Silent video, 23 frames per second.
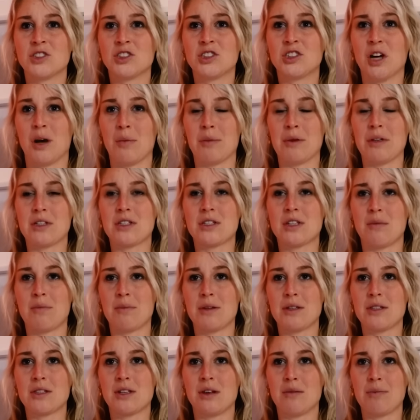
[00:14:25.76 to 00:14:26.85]
Stop it, stop
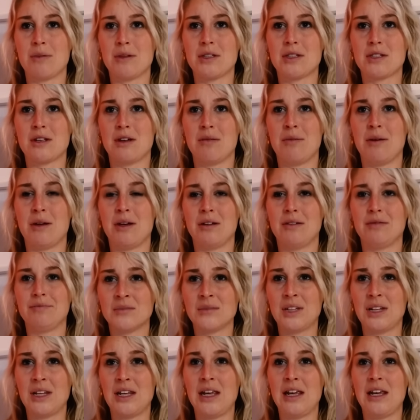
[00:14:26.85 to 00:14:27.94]
it, stop it, stop it.
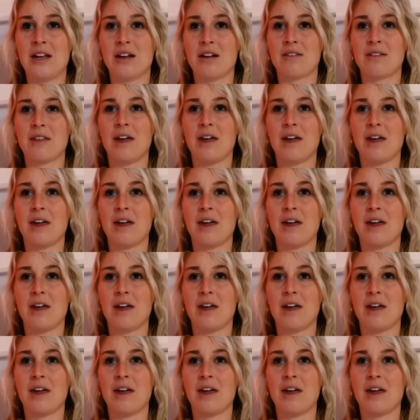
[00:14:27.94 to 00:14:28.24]
Did he hear